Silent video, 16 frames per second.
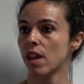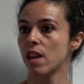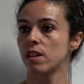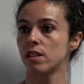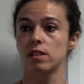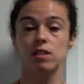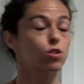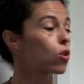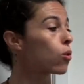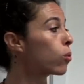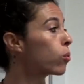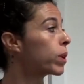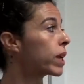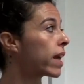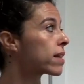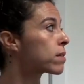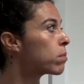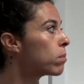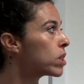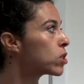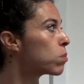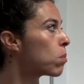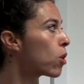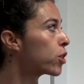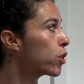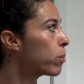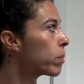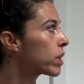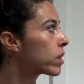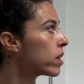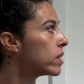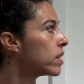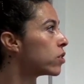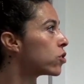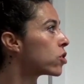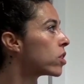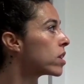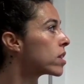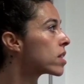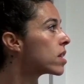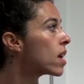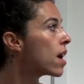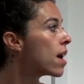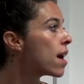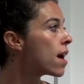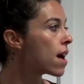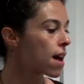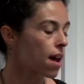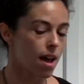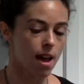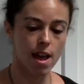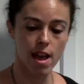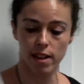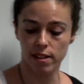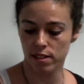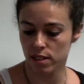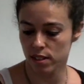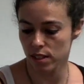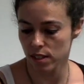and so we get much more humid conditions. And